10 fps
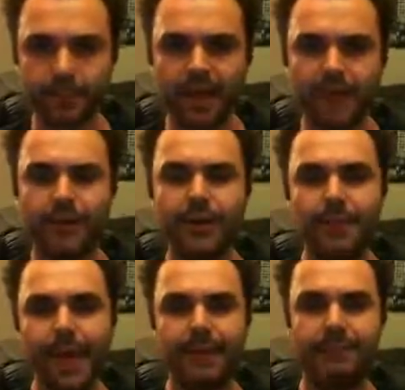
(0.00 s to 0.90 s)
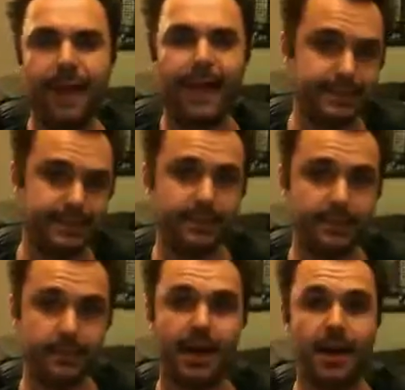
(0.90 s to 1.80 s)
very mech-based
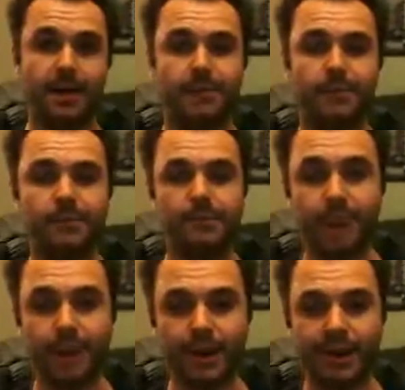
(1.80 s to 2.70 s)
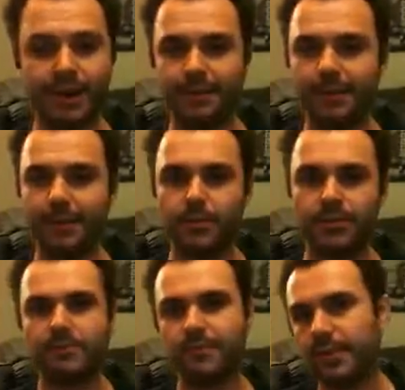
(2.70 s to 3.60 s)
Marine army, but he
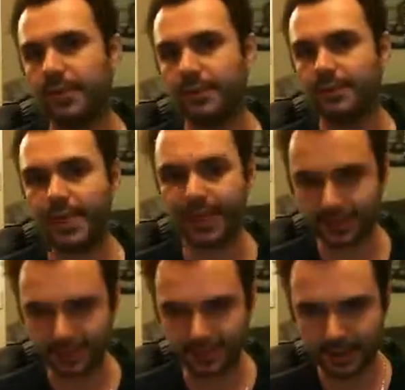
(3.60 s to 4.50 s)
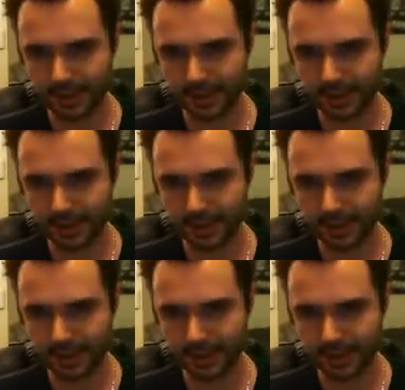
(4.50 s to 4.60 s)
wasn't running Gladius.